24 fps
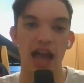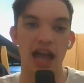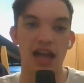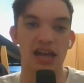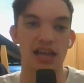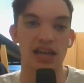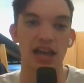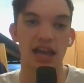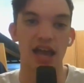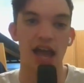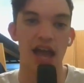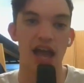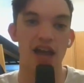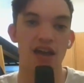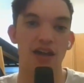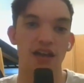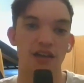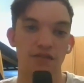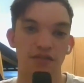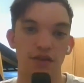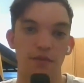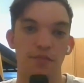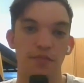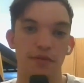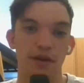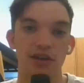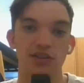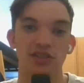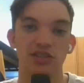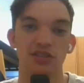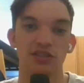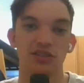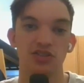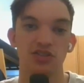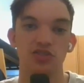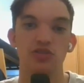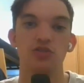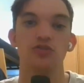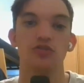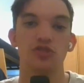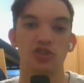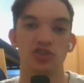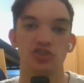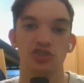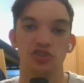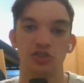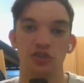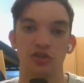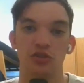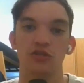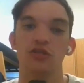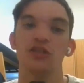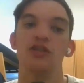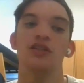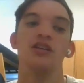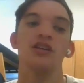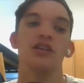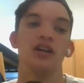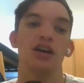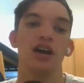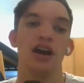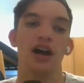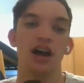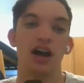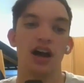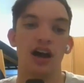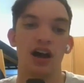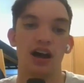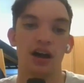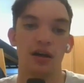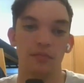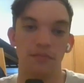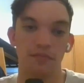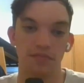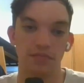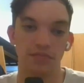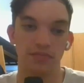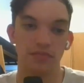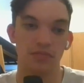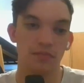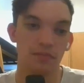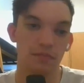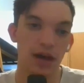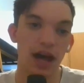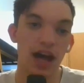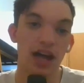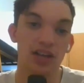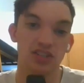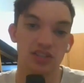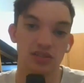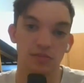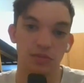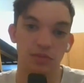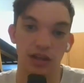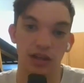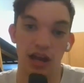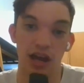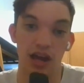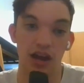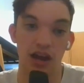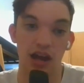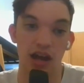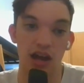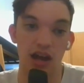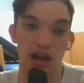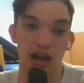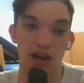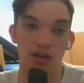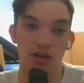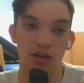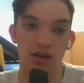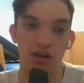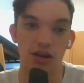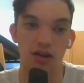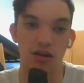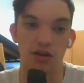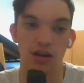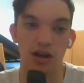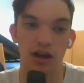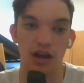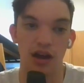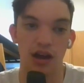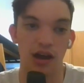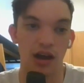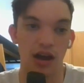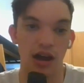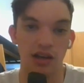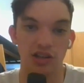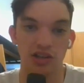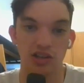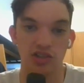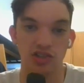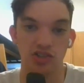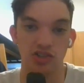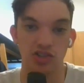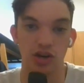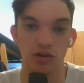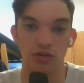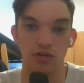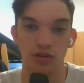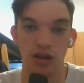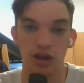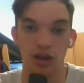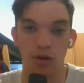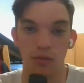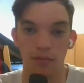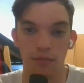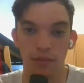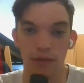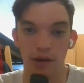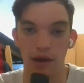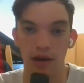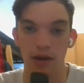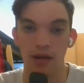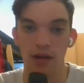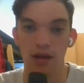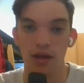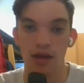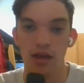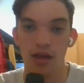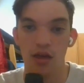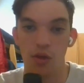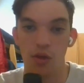Aka if you're pressing this dude, you're screwed. Possibly. I don't know. I just don't know. But